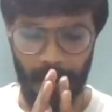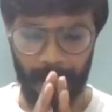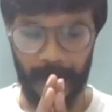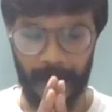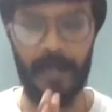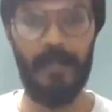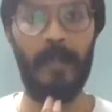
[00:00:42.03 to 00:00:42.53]

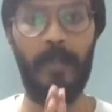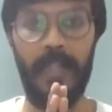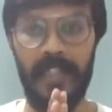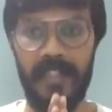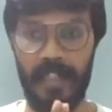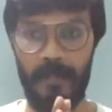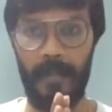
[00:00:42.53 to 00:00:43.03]
main
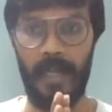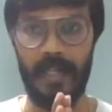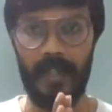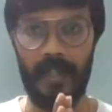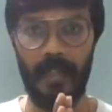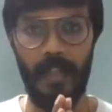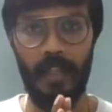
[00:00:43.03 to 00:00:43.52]
preparation part.
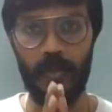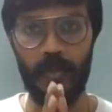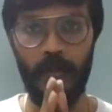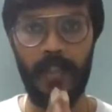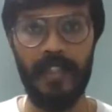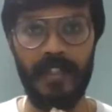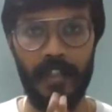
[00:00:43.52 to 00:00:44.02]

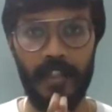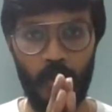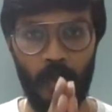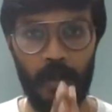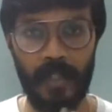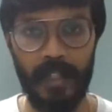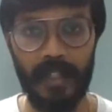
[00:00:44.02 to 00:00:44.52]
So when I say
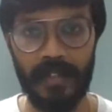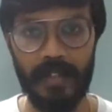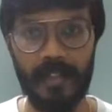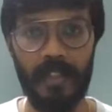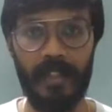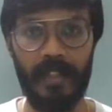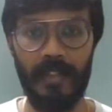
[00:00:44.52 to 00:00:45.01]
toolkits,
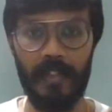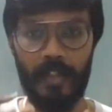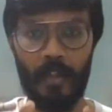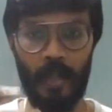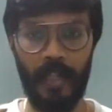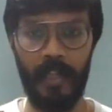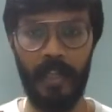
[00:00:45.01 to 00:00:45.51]
there
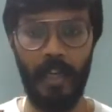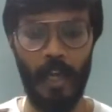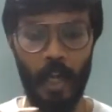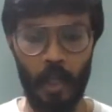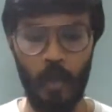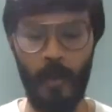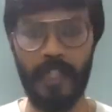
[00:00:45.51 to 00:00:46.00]
are only
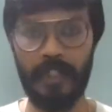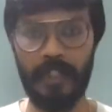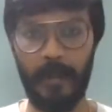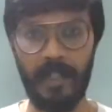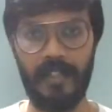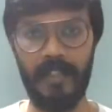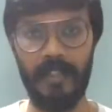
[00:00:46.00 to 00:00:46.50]
2
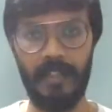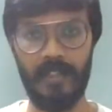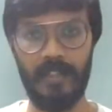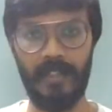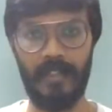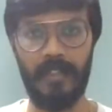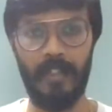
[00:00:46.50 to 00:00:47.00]
aspects here,
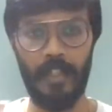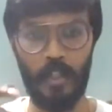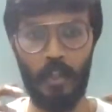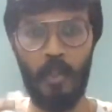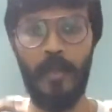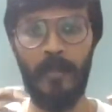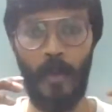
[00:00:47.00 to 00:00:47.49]

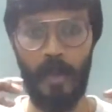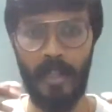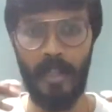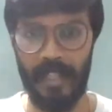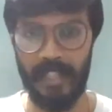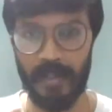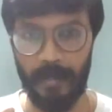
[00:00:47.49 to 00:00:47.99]
2
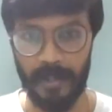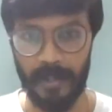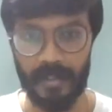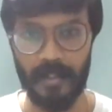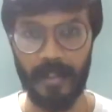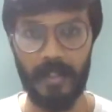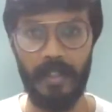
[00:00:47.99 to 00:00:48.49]
important
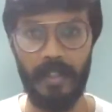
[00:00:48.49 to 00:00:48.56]
aspects.